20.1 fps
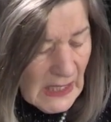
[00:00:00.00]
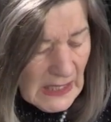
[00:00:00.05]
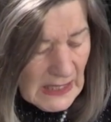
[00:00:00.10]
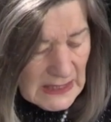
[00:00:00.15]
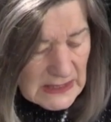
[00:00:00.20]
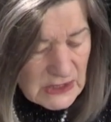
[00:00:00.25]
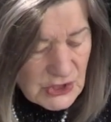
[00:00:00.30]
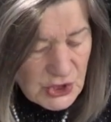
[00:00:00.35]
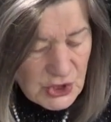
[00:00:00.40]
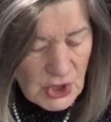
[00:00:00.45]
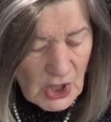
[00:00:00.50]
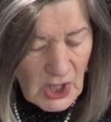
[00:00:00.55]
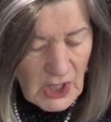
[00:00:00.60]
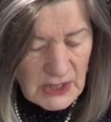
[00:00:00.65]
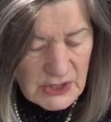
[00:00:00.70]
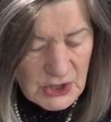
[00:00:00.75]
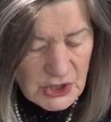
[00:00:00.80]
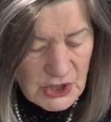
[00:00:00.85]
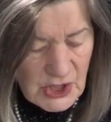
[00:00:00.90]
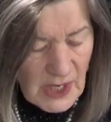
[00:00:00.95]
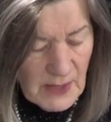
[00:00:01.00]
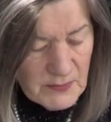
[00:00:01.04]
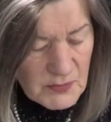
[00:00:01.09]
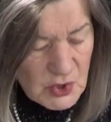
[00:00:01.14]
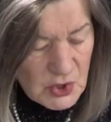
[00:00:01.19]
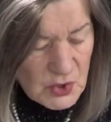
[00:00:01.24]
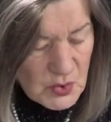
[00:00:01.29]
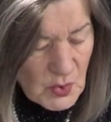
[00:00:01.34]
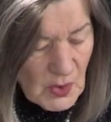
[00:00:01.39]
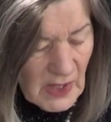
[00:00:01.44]
And John
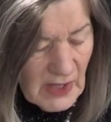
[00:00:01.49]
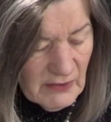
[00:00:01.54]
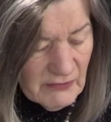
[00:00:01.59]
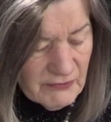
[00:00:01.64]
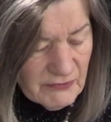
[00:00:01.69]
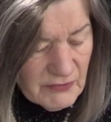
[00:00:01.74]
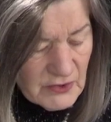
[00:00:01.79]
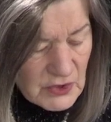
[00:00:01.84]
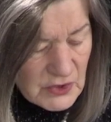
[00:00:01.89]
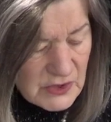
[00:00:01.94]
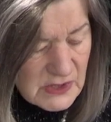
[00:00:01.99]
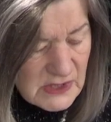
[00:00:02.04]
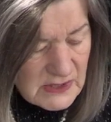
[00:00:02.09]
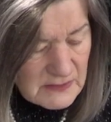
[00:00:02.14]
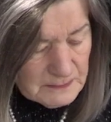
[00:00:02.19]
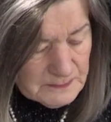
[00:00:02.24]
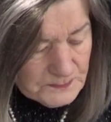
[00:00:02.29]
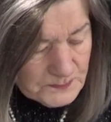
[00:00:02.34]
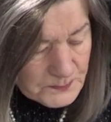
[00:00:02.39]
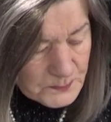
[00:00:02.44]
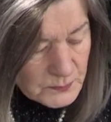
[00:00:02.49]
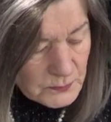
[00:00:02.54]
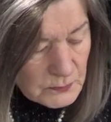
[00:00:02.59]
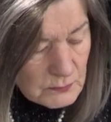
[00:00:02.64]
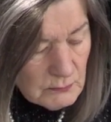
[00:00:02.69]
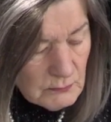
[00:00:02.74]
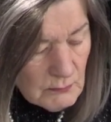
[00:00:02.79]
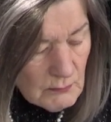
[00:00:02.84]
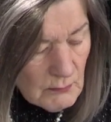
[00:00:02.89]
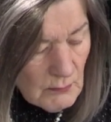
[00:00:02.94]
chapter 12, verse
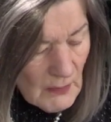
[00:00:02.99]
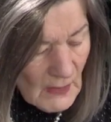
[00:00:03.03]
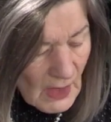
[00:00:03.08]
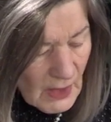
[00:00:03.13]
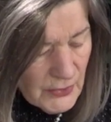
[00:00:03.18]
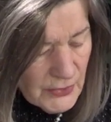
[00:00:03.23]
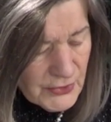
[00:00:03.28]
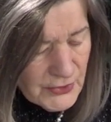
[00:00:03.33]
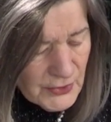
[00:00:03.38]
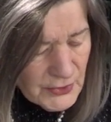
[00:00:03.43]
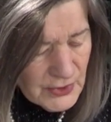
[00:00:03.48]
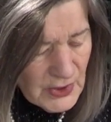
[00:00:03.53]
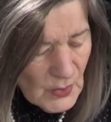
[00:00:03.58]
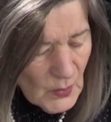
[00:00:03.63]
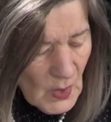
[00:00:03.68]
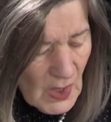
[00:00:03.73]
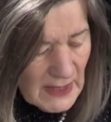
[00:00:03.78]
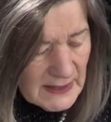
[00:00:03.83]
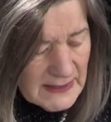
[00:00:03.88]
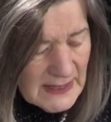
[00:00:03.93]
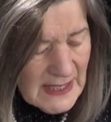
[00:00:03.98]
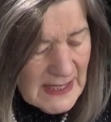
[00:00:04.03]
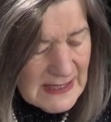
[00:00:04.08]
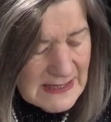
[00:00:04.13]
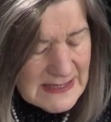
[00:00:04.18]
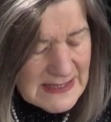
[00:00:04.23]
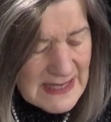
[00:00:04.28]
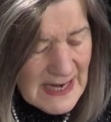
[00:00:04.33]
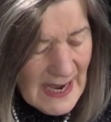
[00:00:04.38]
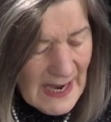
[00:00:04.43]
31,
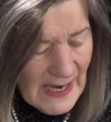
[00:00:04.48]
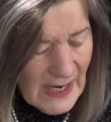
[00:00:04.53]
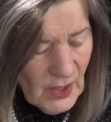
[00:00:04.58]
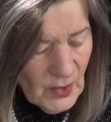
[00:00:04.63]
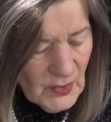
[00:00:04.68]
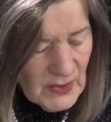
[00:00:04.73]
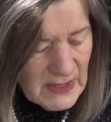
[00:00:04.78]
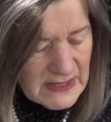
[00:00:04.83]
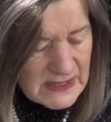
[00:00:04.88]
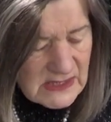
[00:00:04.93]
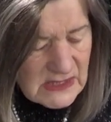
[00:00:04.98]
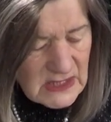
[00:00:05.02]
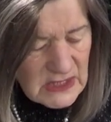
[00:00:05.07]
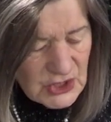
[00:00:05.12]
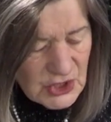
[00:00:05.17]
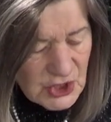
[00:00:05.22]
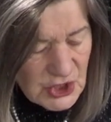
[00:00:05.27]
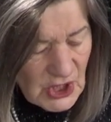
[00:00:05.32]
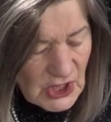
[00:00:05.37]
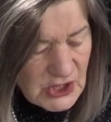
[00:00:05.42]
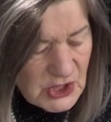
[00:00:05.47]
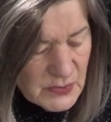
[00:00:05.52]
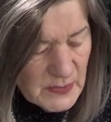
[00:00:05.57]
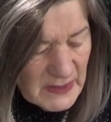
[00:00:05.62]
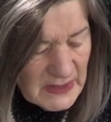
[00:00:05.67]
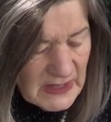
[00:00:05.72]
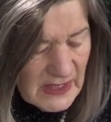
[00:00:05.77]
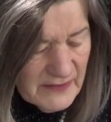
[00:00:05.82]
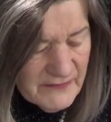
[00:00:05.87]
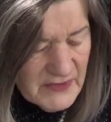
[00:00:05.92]
now is the
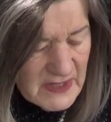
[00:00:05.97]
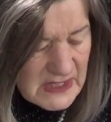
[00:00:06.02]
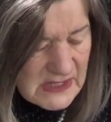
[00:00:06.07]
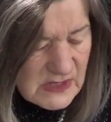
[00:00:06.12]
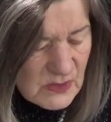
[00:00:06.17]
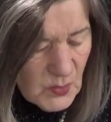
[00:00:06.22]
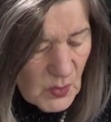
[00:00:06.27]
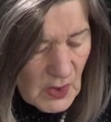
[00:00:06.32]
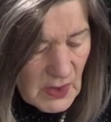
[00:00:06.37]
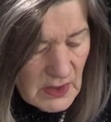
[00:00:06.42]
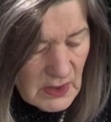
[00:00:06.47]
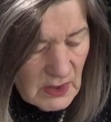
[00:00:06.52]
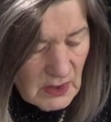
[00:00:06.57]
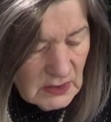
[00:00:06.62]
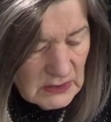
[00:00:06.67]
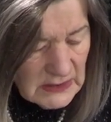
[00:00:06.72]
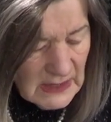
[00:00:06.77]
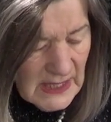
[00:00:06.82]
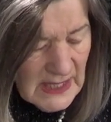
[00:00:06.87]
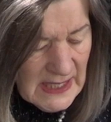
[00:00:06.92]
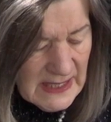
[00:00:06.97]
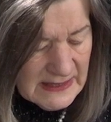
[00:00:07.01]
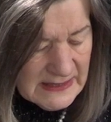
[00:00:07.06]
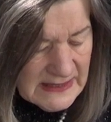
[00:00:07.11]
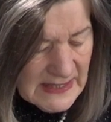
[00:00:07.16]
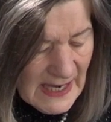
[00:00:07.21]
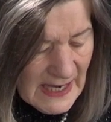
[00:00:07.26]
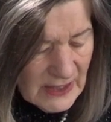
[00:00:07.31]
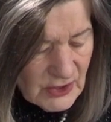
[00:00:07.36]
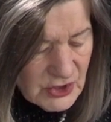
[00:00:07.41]
judgment of this world.
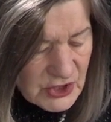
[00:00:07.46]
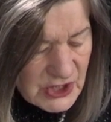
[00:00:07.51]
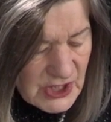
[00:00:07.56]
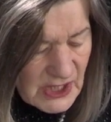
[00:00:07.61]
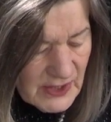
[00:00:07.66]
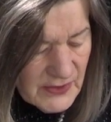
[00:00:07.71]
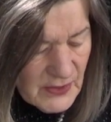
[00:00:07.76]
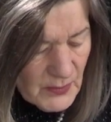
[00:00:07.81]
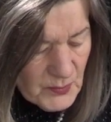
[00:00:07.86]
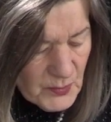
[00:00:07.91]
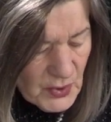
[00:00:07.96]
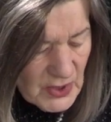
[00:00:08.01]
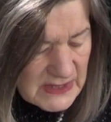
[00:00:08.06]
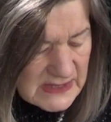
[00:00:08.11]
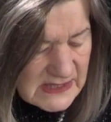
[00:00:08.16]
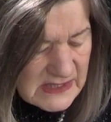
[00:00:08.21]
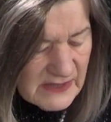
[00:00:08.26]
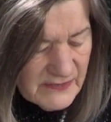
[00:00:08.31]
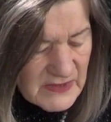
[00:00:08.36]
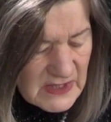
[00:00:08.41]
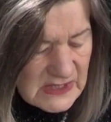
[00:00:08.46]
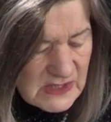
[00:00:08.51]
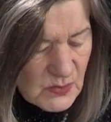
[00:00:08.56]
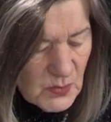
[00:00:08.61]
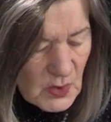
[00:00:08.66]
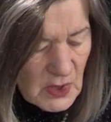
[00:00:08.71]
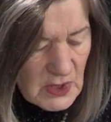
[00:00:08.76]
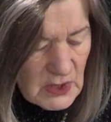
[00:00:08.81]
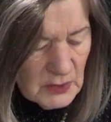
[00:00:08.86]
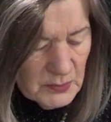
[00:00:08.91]
Now shall the prince of this
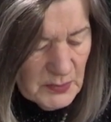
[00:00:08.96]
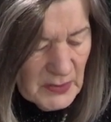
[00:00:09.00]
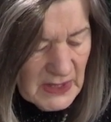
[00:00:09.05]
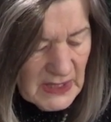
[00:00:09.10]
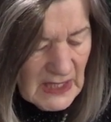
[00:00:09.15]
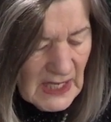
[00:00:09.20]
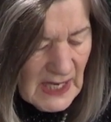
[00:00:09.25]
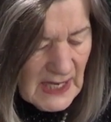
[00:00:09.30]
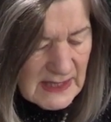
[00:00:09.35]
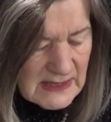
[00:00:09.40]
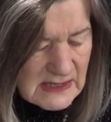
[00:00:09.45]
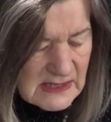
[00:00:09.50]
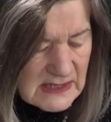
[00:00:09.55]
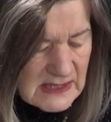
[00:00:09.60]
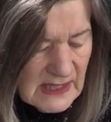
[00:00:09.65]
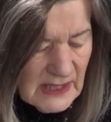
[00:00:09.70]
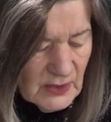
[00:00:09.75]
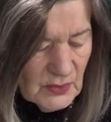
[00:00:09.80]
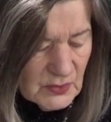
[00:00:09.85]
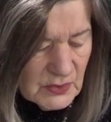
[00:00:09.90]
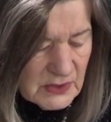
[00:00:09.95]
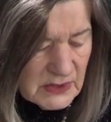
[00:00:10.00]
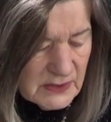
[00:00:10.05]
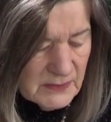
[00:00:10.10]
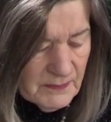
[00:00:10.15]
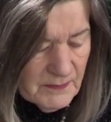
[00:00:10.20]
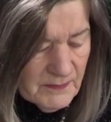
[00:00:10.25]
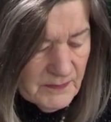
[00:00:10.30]
world be cast out.